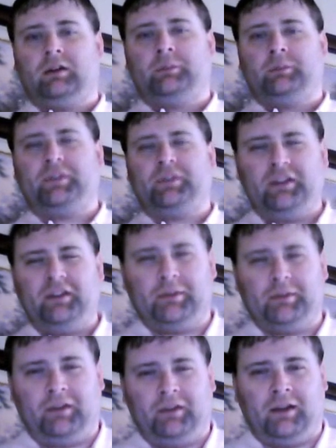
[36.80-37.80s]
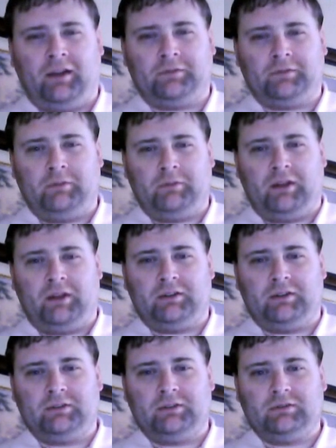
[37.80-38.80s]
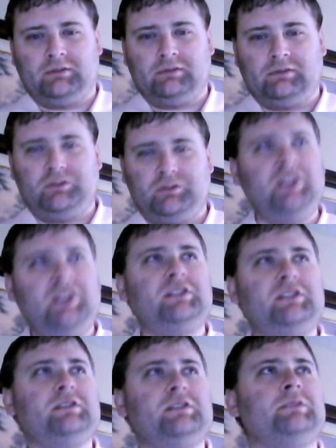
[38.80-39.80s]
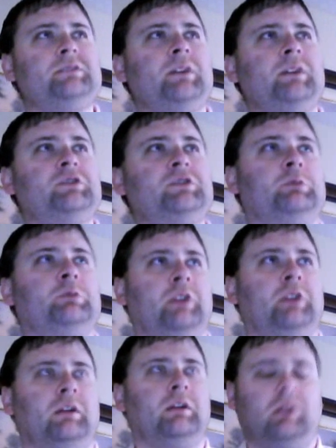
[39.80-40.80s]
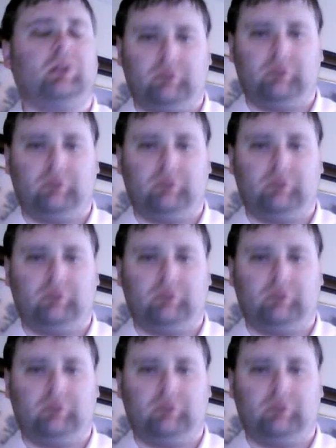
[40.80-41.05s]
But think about that for a minute. Jesus is my superhero.